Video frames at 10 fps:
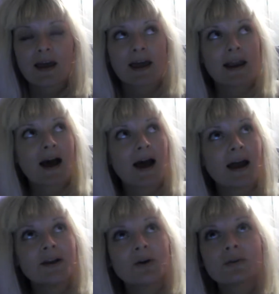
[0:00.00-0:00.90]
And
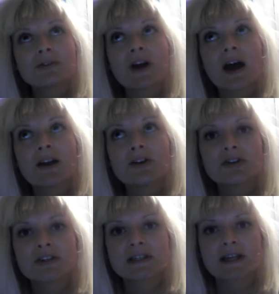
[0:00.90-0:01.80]
I don't
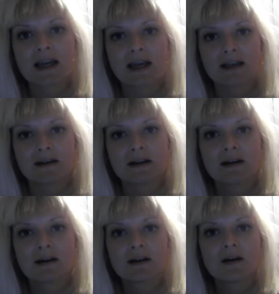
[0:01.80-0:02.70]
understand
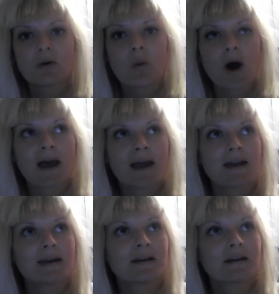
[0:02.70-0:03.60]

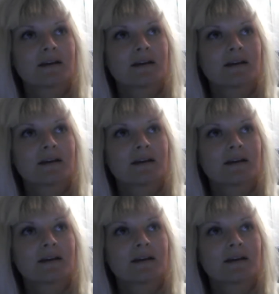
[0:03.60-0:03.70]
why